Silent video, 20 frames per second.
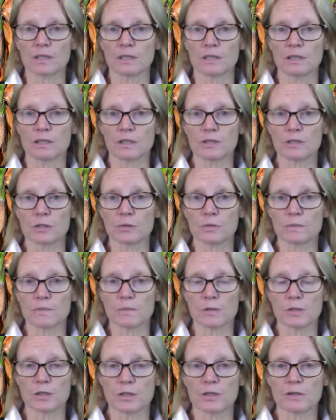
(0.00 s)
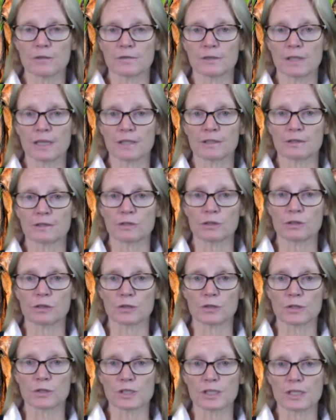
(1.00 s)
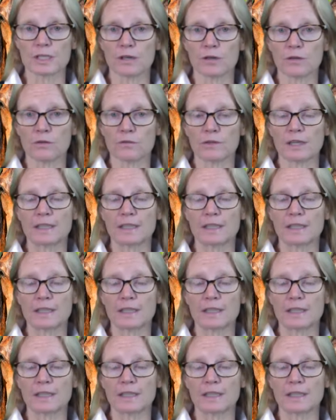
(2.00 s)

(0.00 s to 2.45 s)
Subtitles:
learn to observe that yourself.